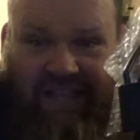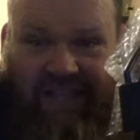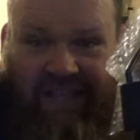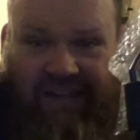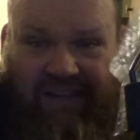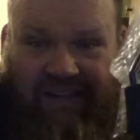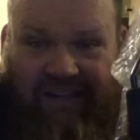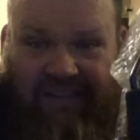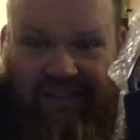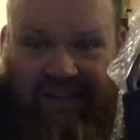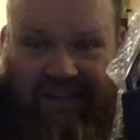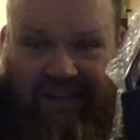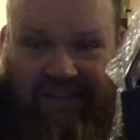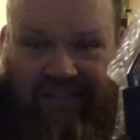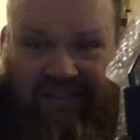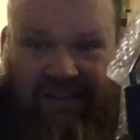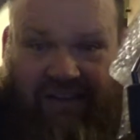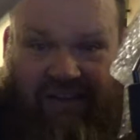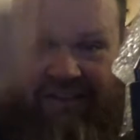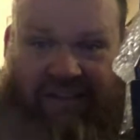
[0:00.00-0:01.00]
Little little
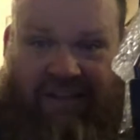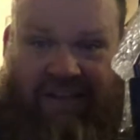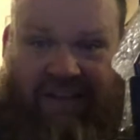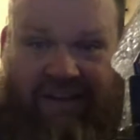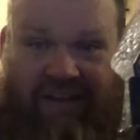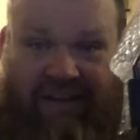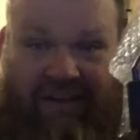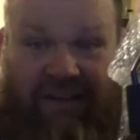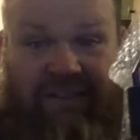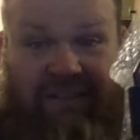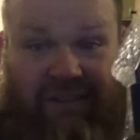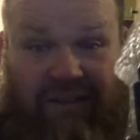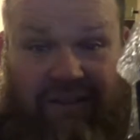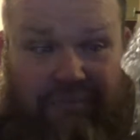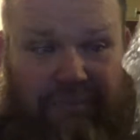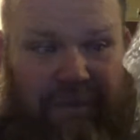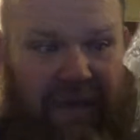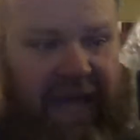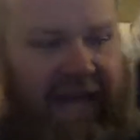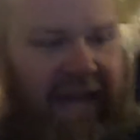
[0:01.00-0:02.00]
skull in there. Looks
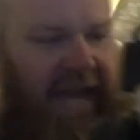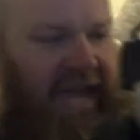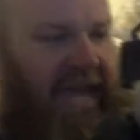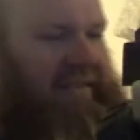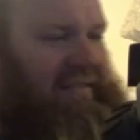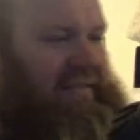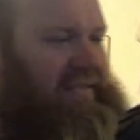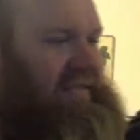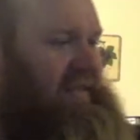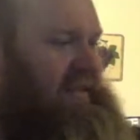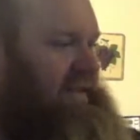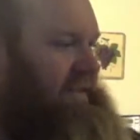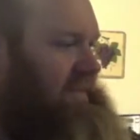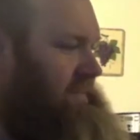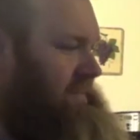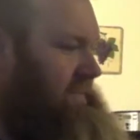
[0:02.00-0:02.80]
badass.